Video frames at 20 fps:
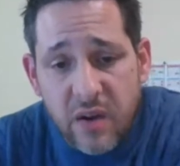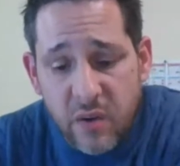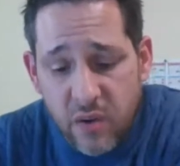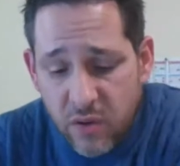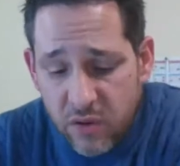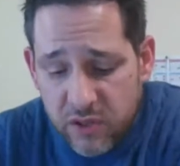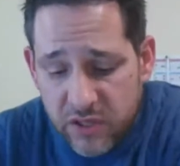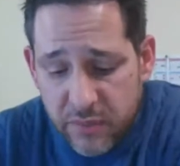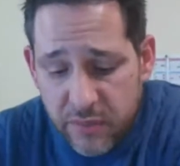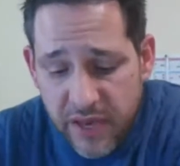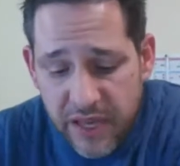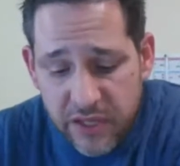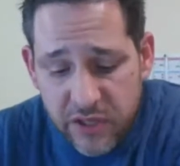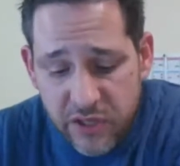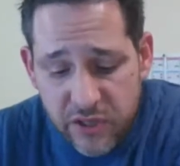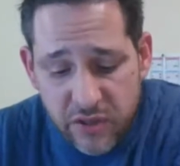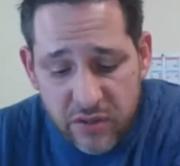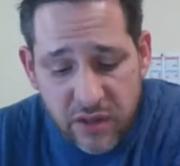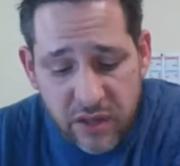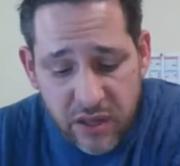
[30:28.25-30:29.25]
or to make
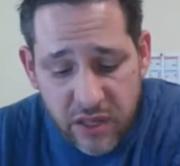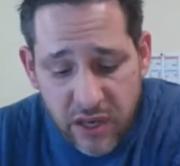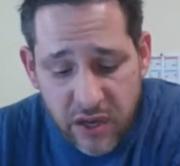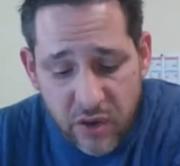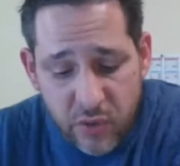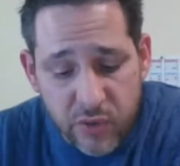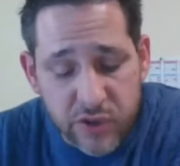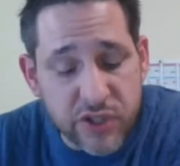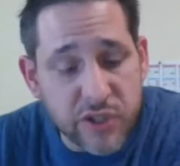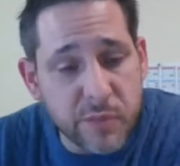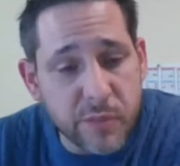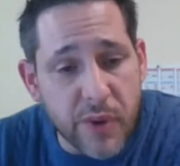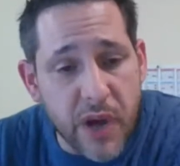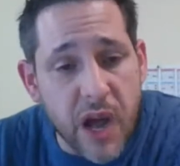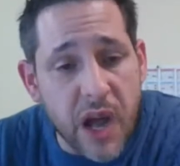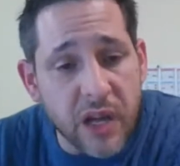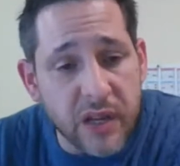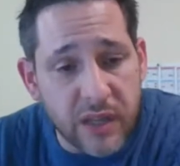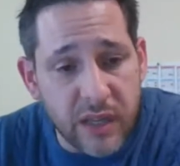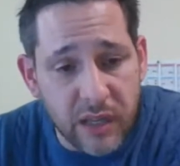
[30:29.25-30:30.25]
sure that they are
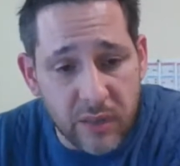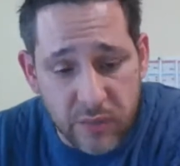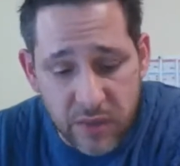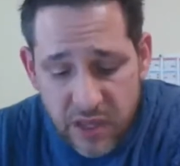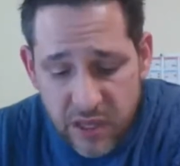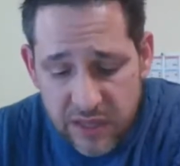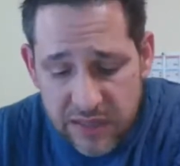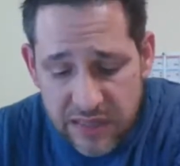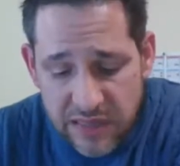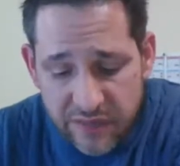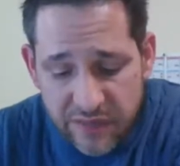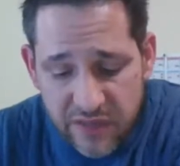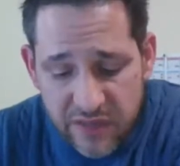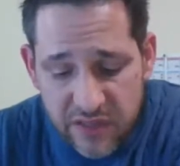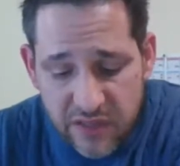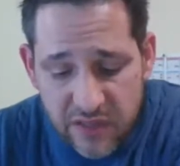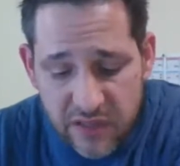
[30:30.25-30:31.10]
responding, because if